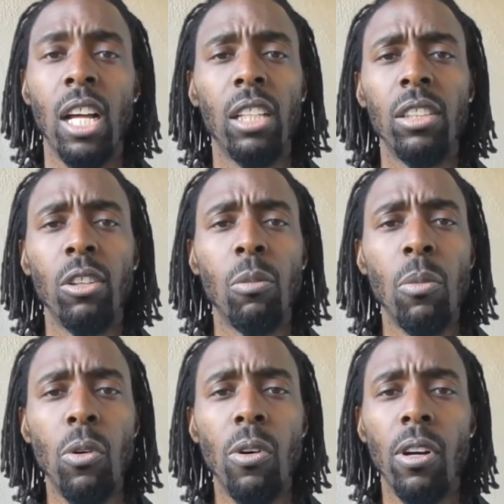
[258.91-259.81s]
a little
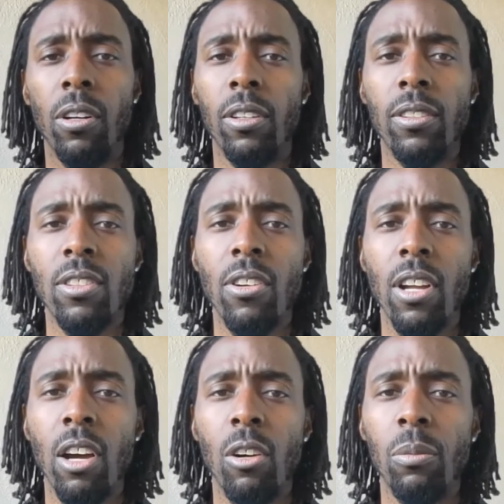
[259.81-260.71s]
more, or
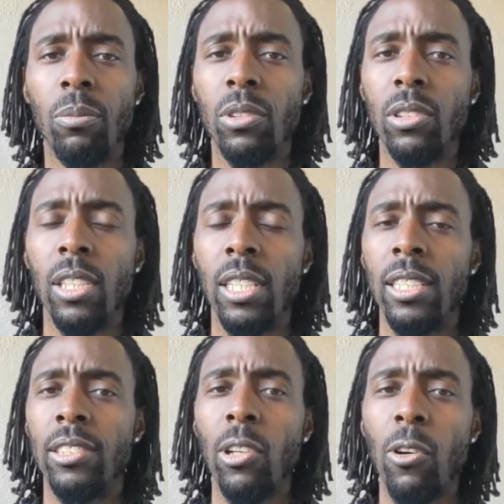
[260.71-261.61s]
certain homes
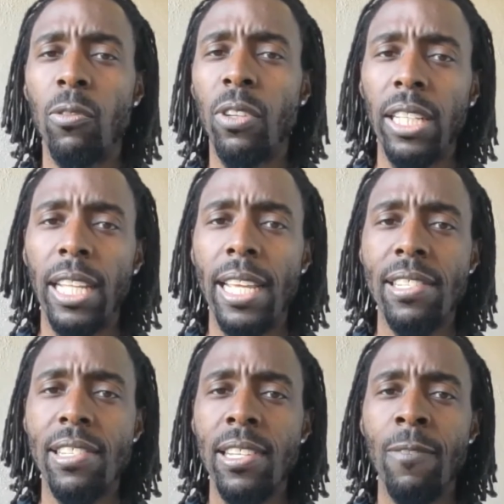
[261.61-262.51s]
sold for
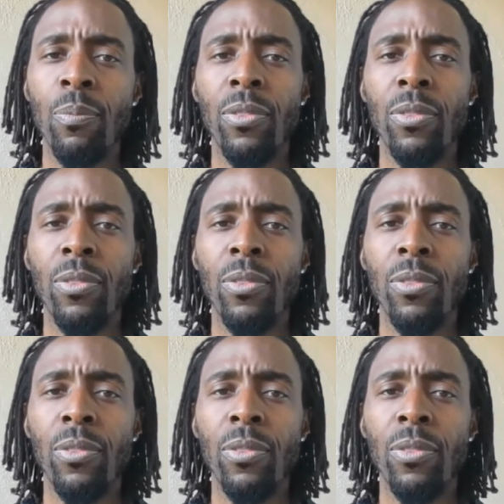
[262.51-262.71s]
less.